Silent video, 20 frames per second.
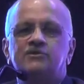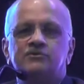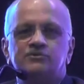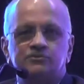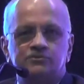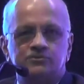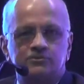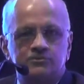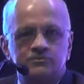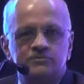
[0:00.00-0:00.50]

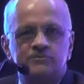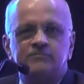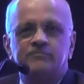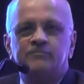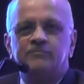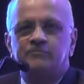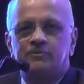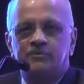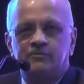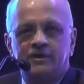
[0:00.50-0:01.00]
to
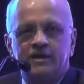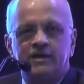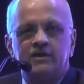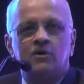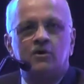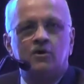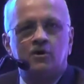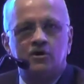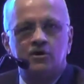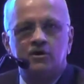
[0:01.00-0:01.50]
provide
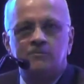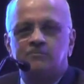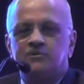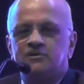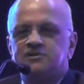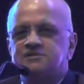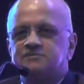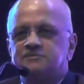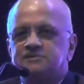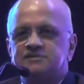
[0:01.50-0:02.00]
all
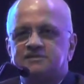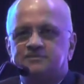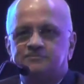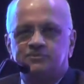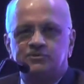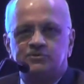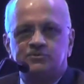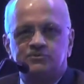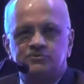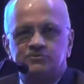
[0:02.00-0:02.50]
possible
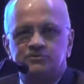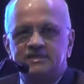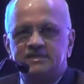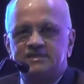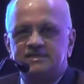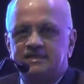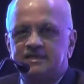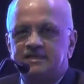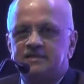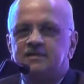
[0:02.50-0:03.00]
support to the
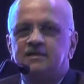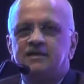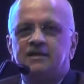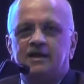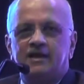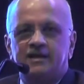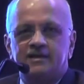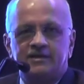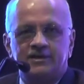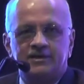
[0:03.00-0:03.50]
state
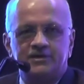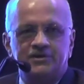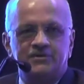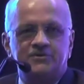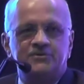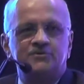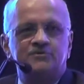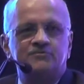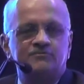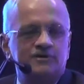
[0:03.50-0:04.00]
and
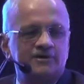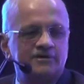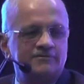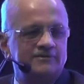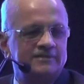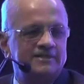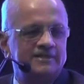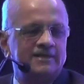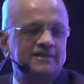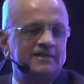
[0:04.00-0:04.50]
continue to work
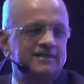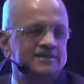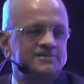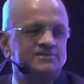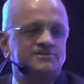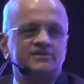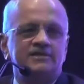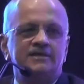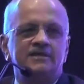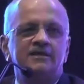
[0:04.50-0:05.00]
with the
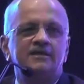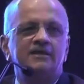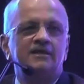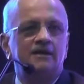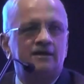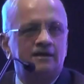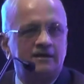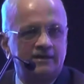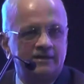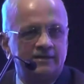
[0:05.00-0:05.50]
industry
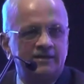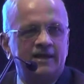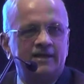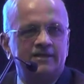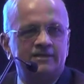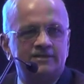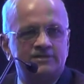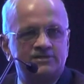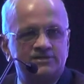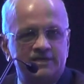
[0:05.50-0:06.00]

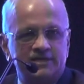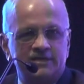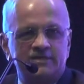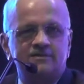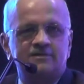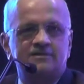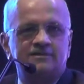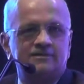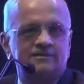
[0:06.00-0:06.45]
and the state